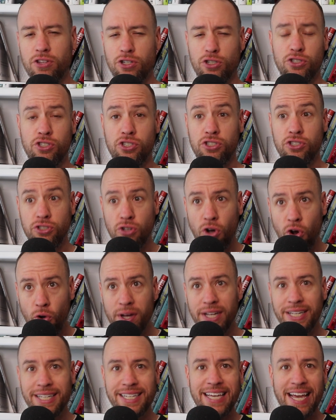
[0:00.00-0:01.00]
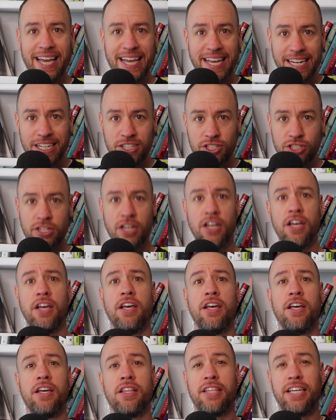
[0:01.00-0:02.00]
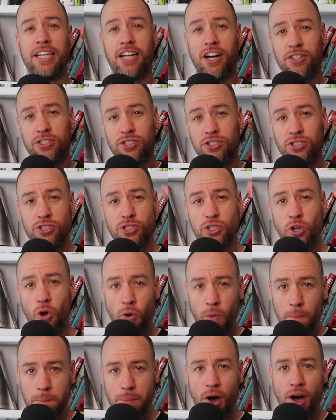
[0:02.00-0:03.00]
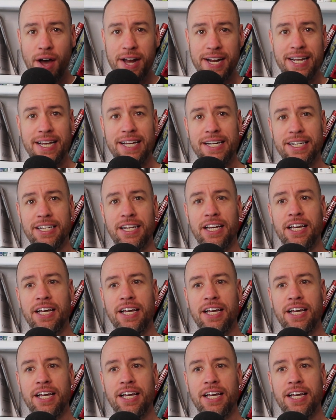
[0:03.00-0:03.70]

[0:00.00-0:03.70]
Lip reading: They're so engaged. They are so bought in.